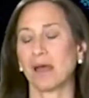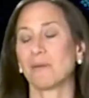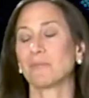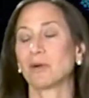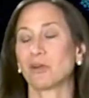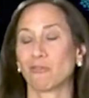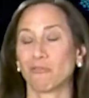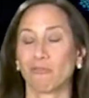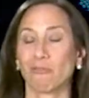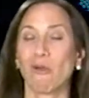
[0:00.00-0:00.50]
when
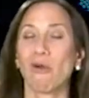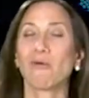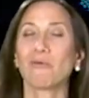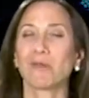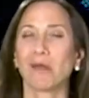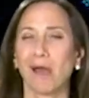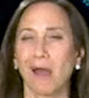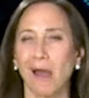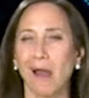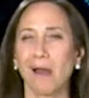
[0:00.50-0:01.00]
I'm a
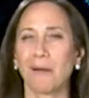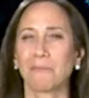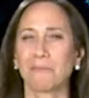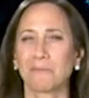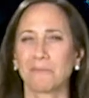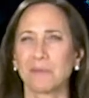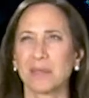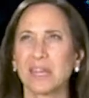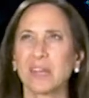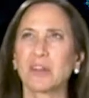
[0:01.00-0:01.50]

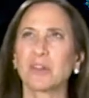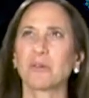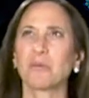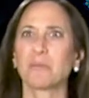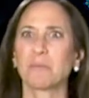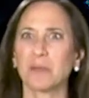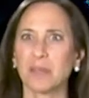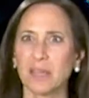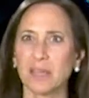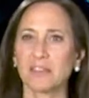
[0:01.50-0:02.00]
grown-up.
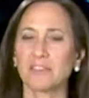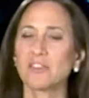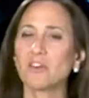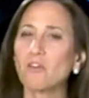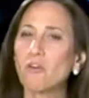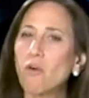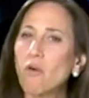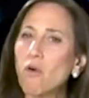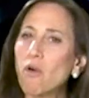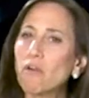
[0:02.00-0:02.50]
It'll be,
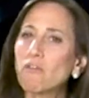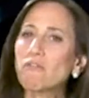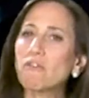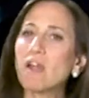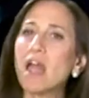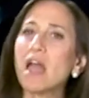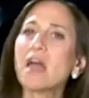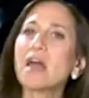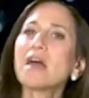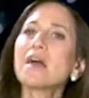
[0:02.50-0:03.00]
they're
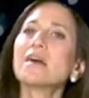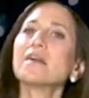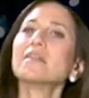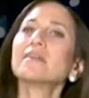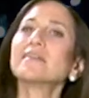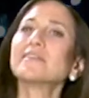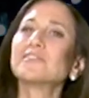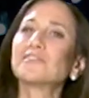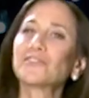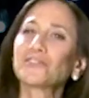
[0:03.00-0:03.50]

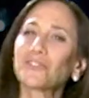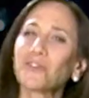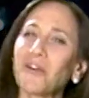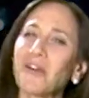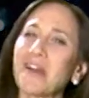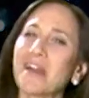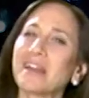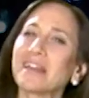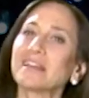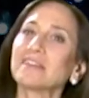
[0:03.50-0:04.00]
already
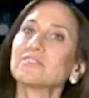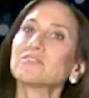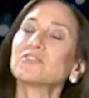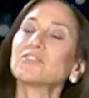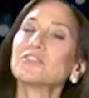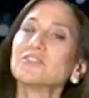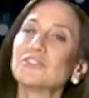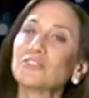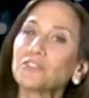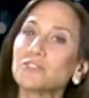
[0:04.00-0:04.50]
starting
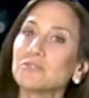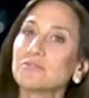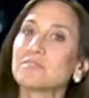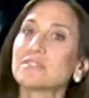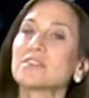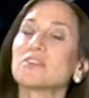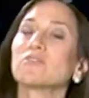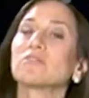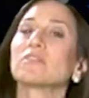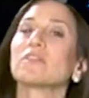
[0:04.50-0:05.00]
to
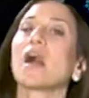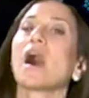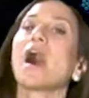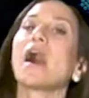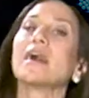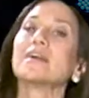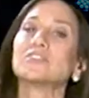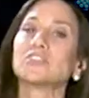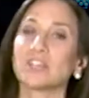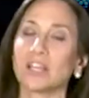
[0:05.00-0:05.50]
use their
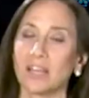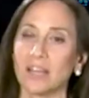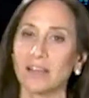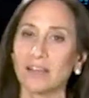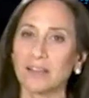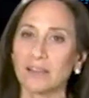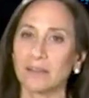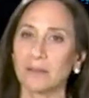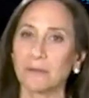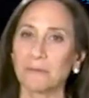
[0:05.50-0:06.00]

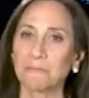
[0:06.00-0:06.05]
logic,